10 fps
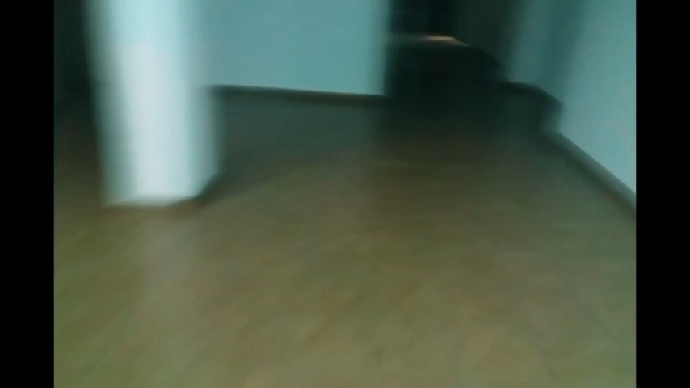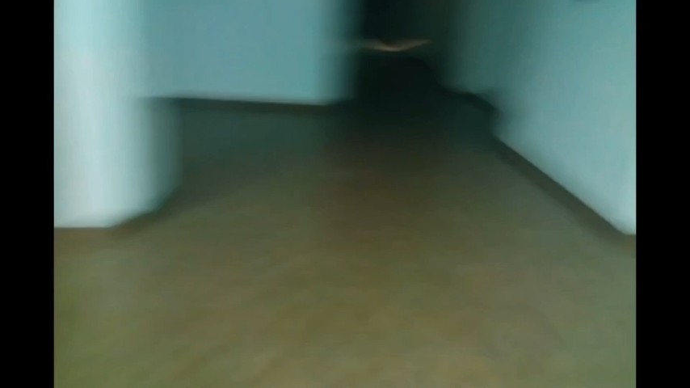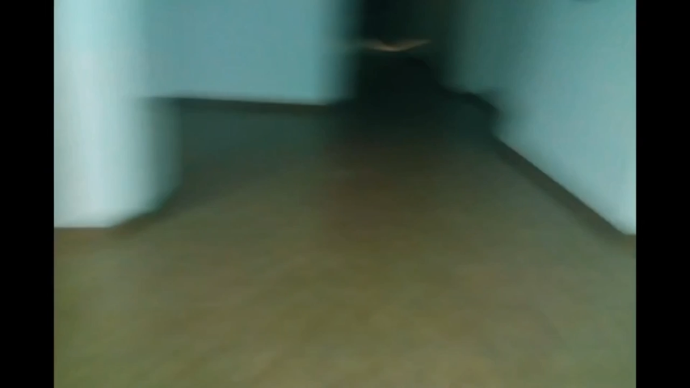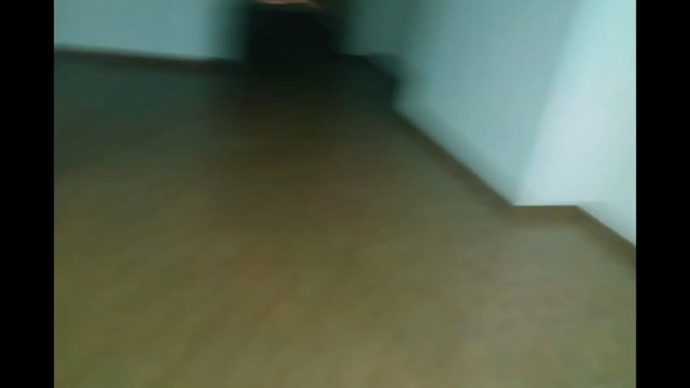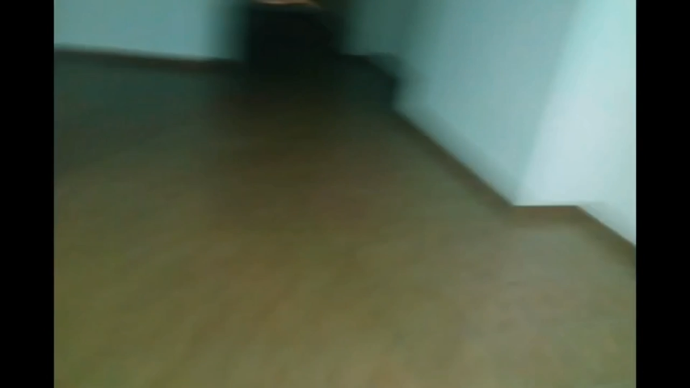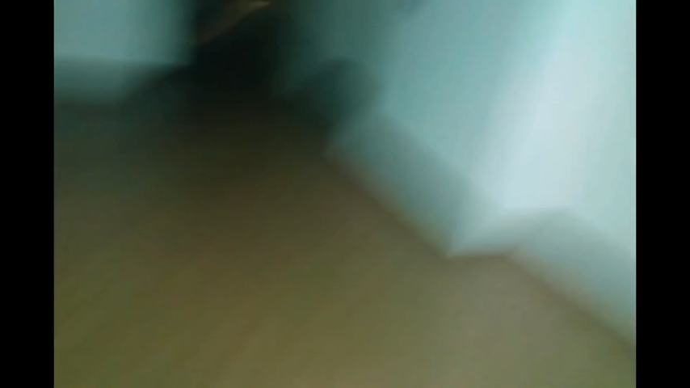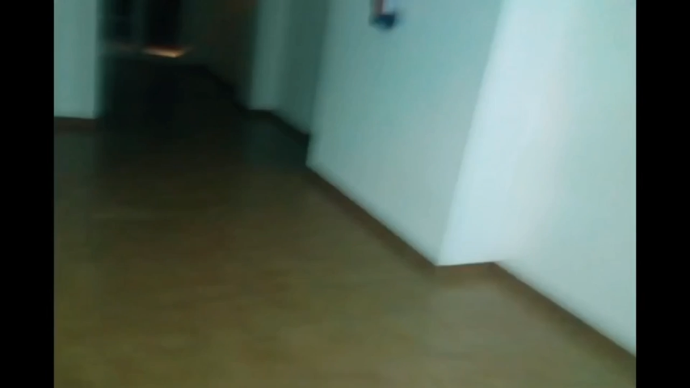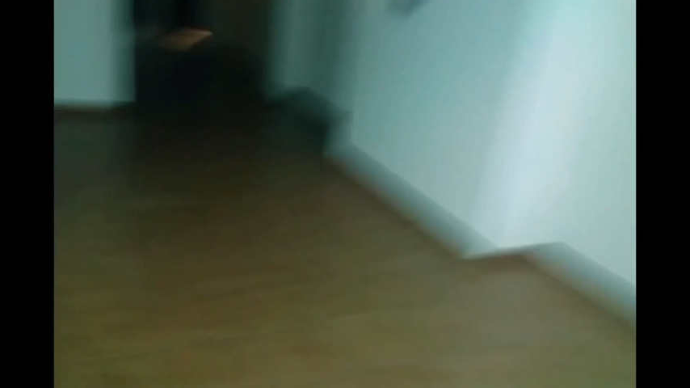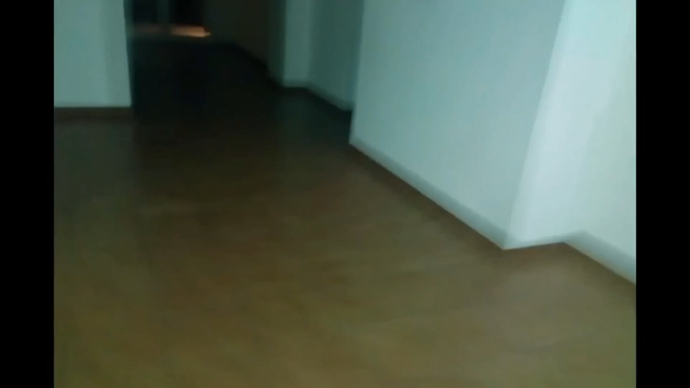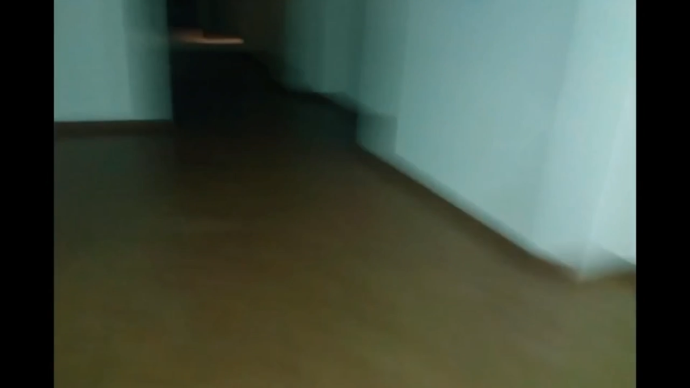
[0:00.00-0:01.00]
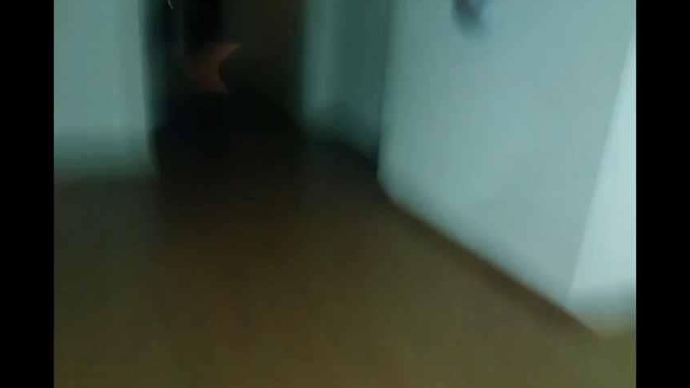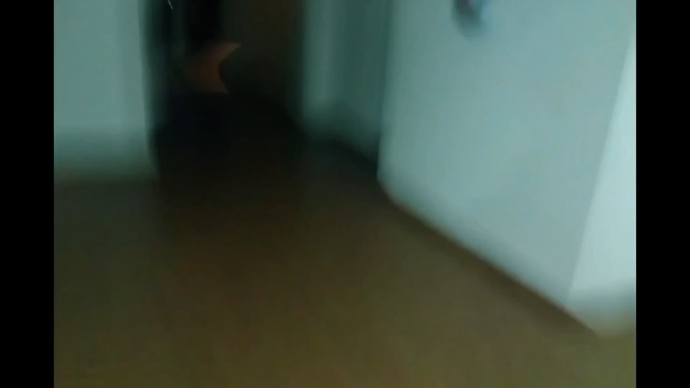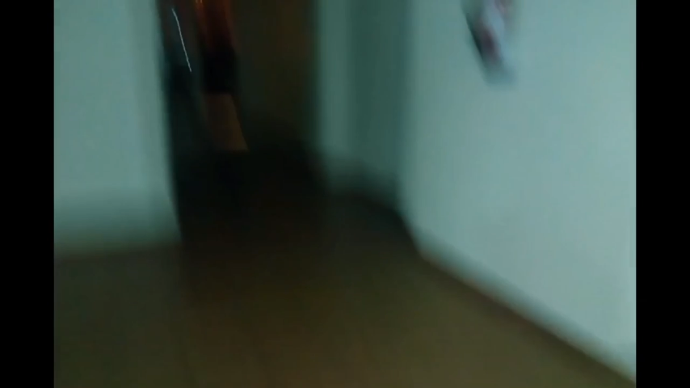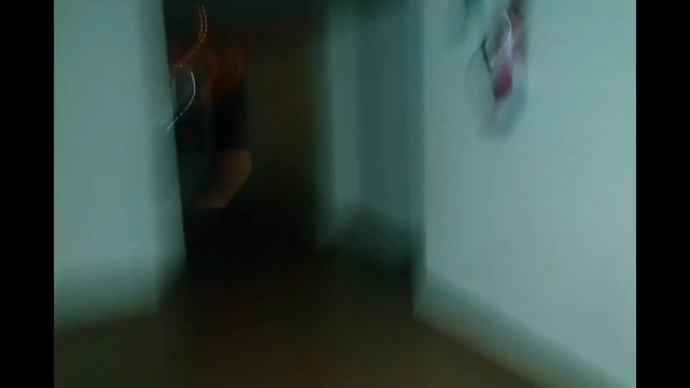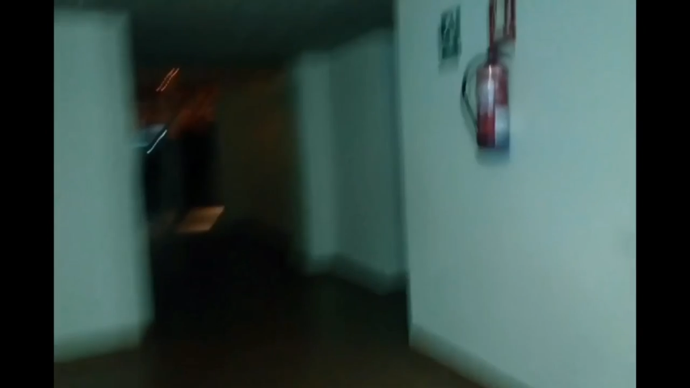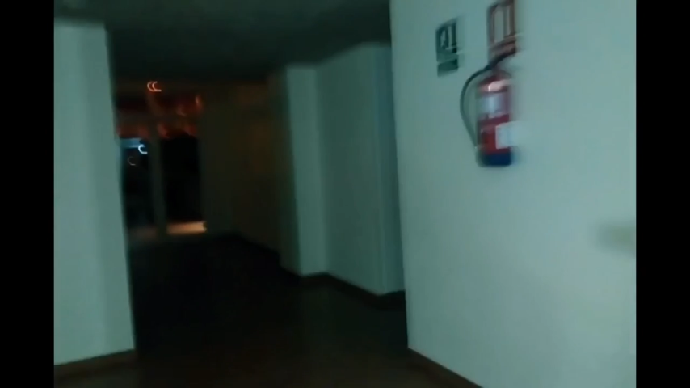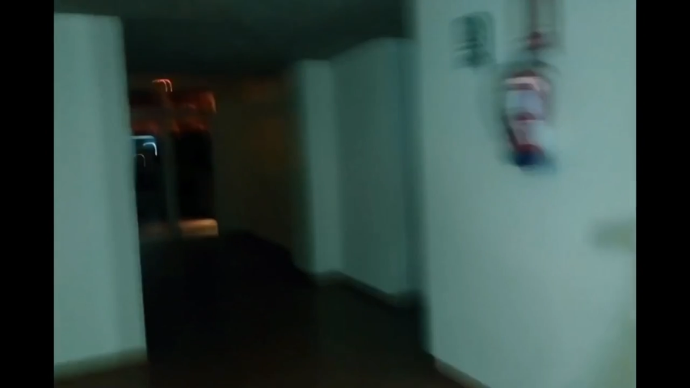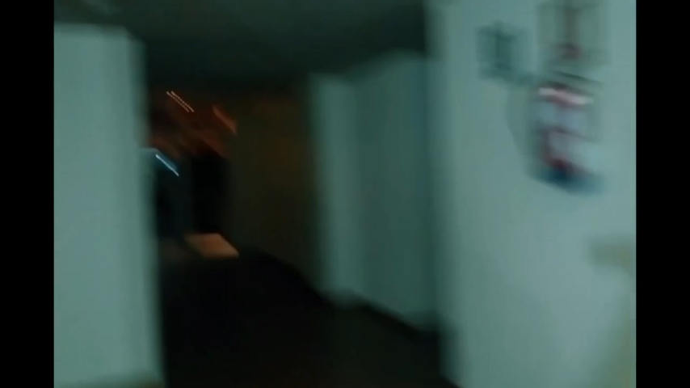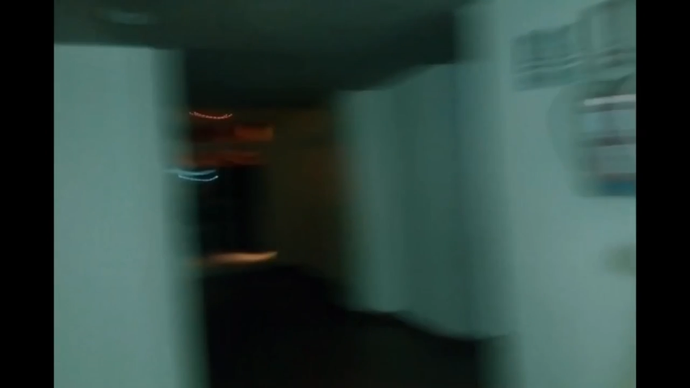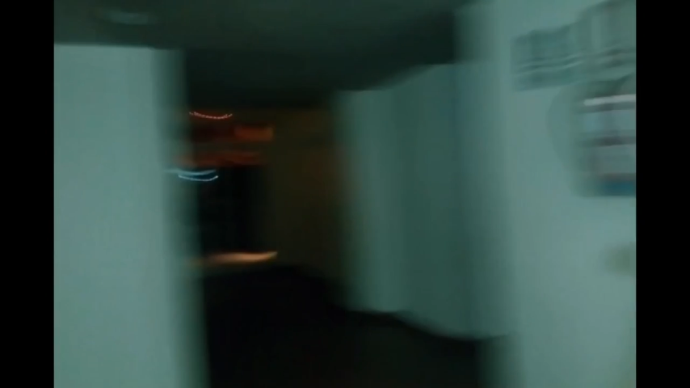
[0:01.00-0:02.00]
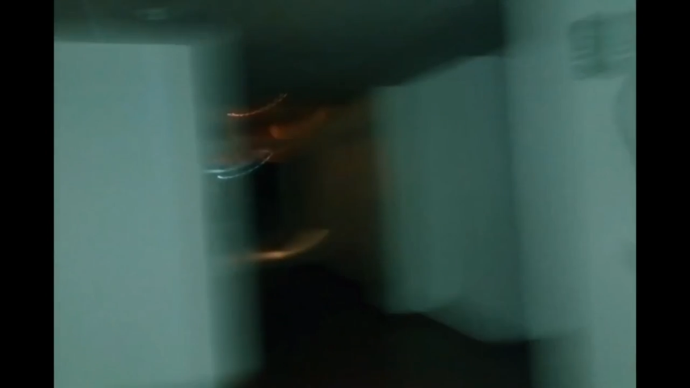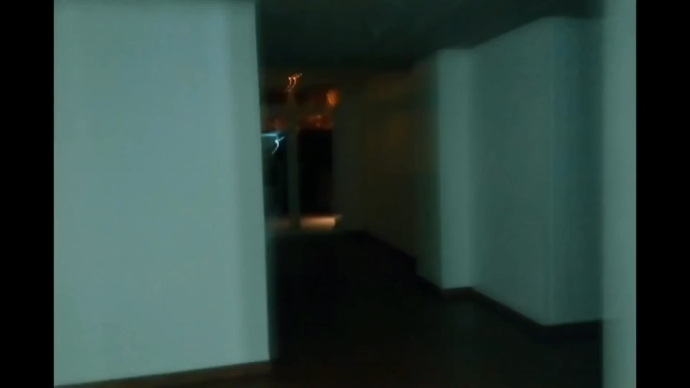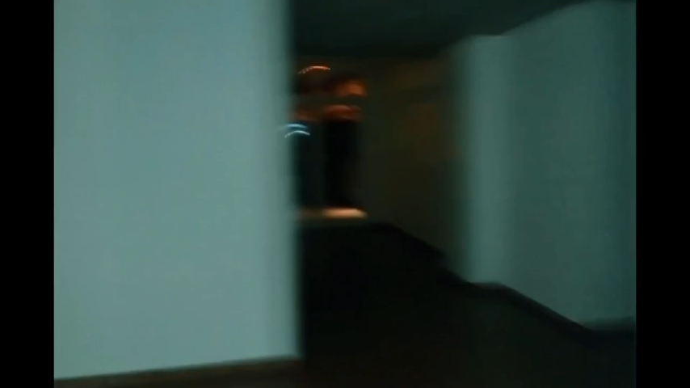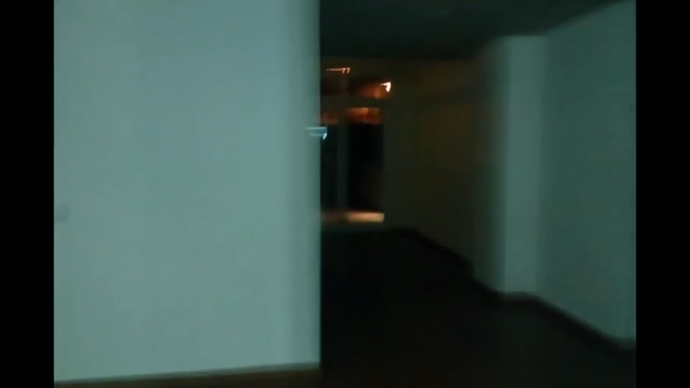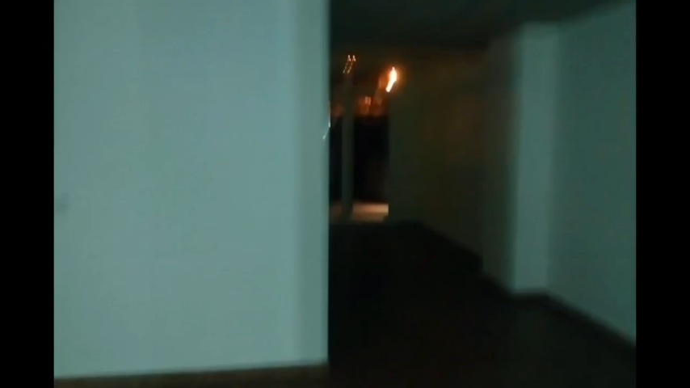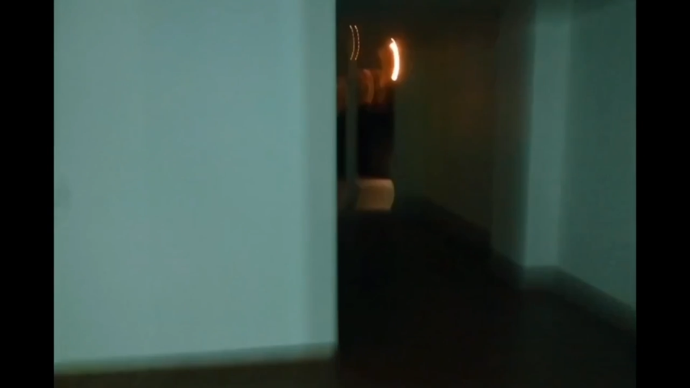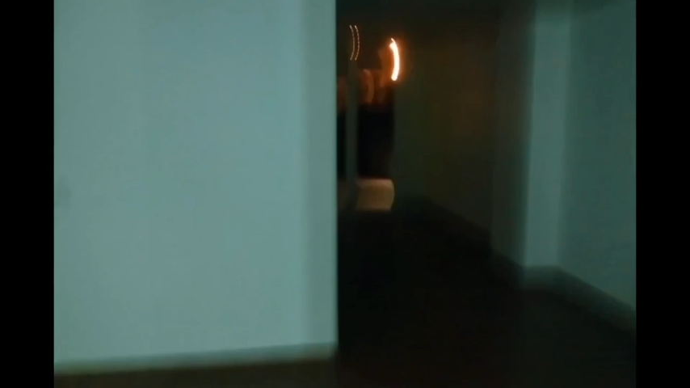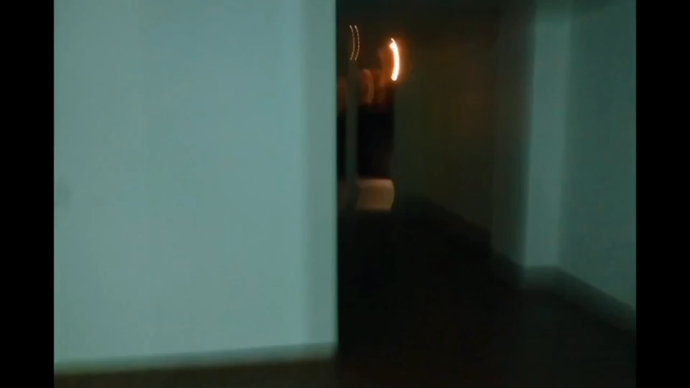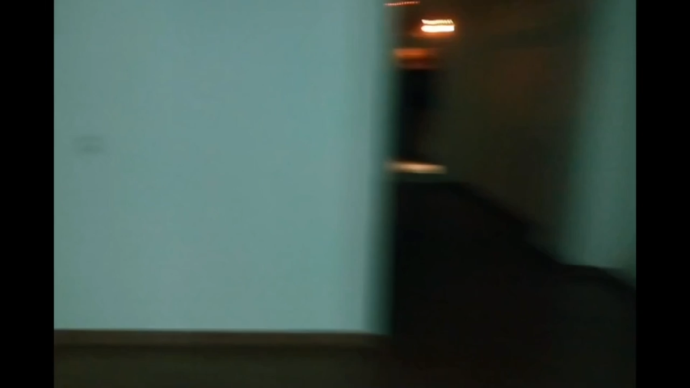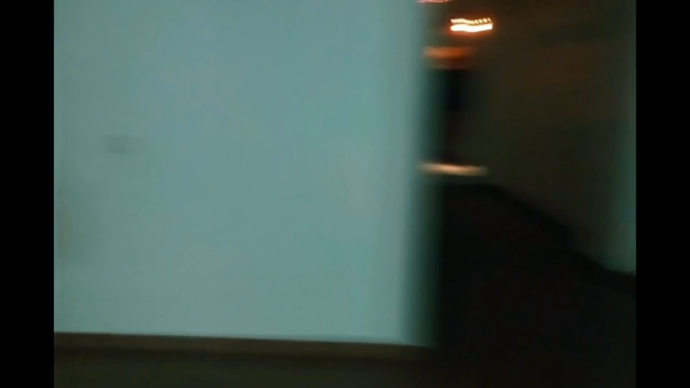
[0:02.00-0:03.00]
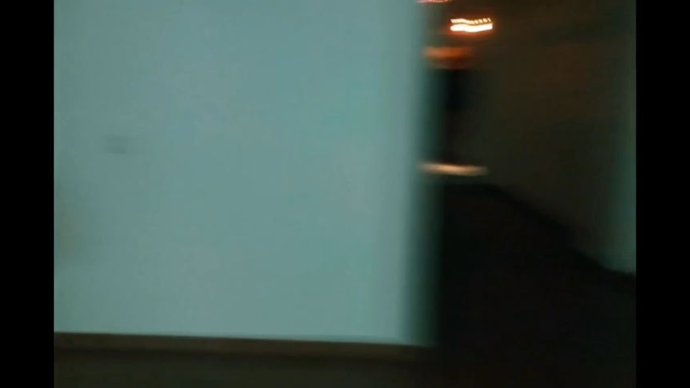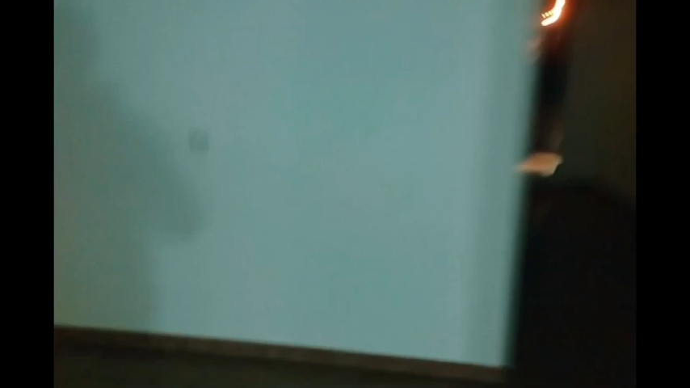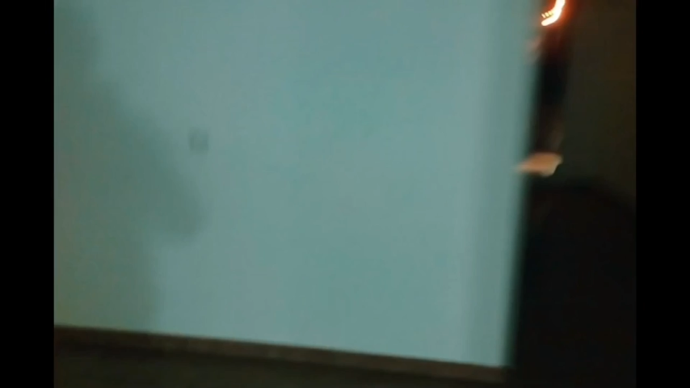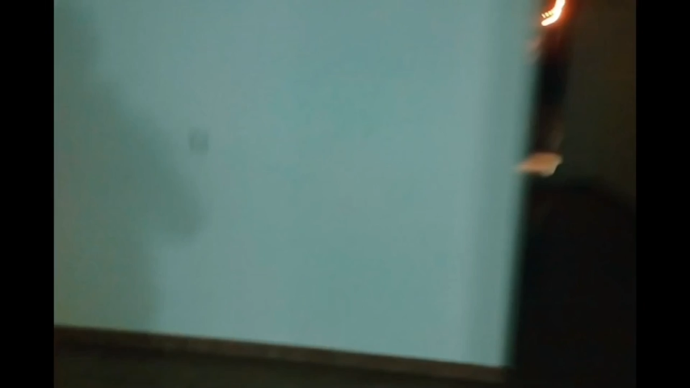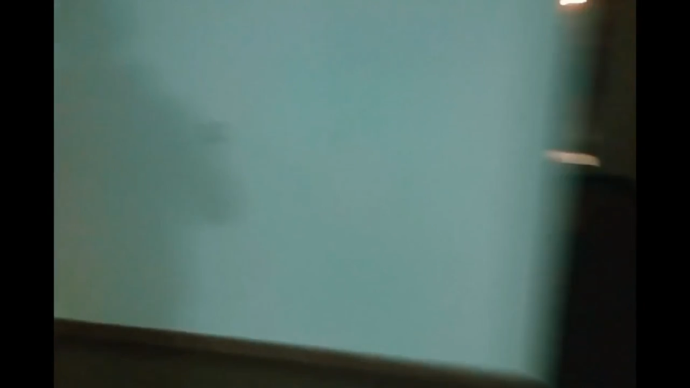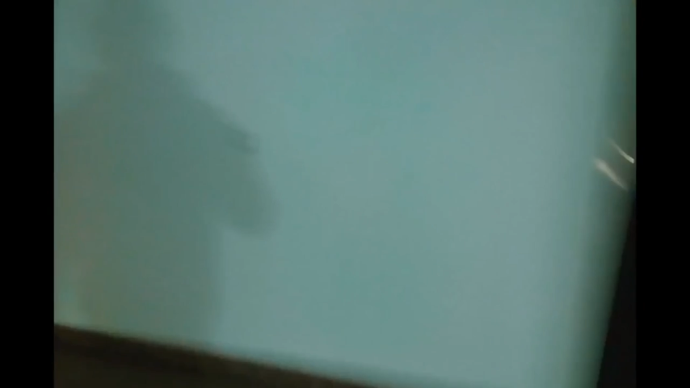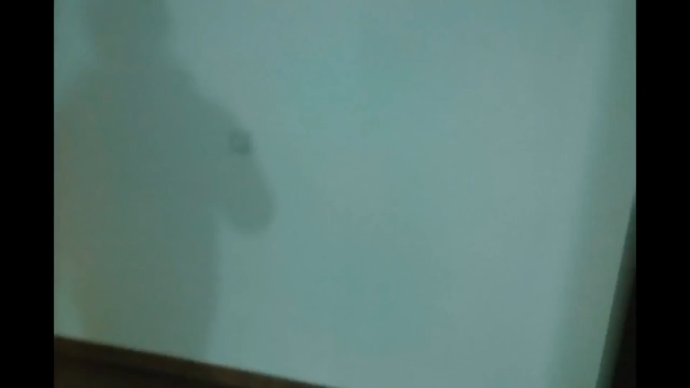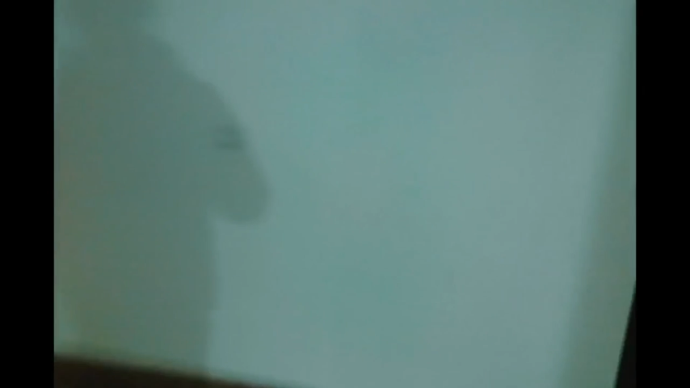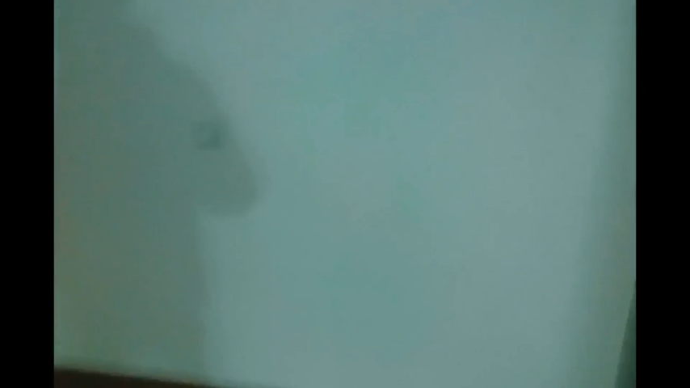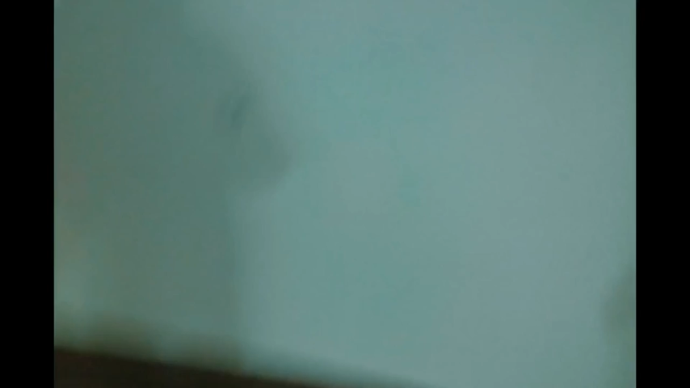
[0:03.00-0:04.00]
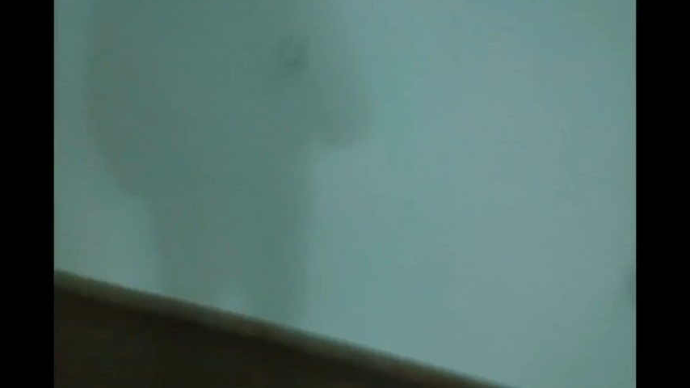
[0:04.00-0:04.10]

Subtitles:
Nobody's mouth can be seen.